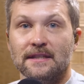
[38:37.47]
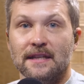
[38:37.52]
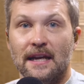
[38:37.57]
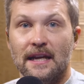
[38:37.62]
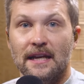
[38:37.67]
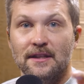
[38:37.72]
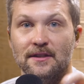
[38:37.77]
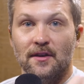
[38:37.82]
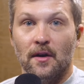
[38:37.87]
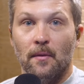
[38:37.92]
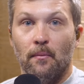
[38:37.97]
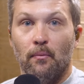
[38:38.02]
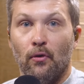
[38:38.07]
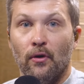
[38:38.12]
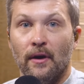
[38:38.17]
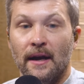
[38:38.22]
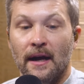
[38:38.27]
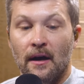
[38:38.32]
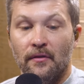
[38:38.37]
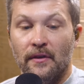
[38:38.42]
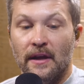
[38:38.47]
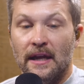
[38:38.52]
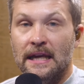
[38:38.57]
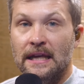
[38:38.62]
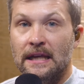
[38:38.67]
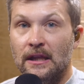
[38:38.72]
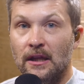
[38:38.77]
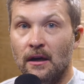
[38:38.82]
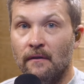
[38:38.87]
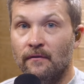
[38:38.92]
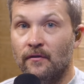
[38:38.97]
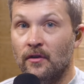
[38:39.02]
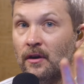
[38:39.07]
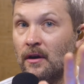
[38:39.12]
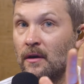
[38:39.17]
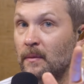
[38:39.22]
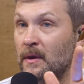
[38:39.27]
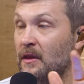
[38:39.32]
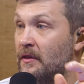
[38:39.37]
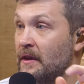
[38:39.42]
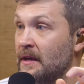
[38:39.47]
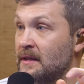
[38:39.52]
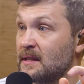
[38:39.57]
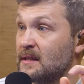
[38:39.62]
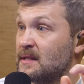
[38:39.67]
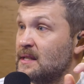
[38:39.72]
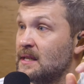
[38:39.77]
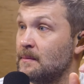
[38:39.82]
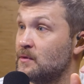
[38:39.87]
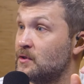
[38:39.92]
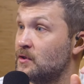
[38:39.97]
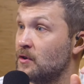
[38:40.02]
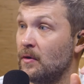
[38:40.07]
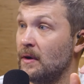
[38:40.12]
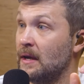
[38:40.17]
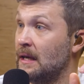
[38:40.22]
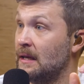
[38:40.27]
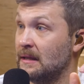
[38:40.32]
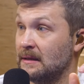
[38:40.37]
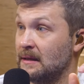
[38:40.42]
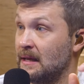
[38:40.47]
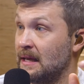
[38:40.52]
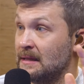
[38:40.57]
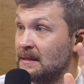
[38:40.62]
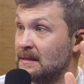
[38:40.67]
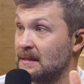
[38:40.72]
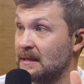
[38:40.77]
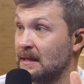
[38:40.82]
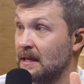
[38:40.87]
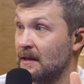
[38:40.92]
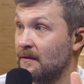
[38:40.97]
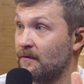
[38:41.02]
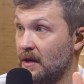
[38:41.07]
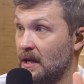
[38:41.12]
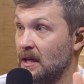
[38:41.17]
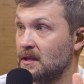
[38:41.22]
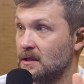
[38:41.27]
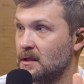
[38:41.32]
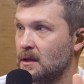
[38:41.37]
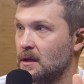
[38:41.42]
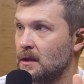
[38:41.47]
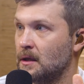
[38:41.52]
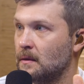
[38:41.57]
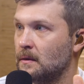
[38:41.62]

that he's going to point out that he loved are going to be things that seem so in insignificant, insignificant to you.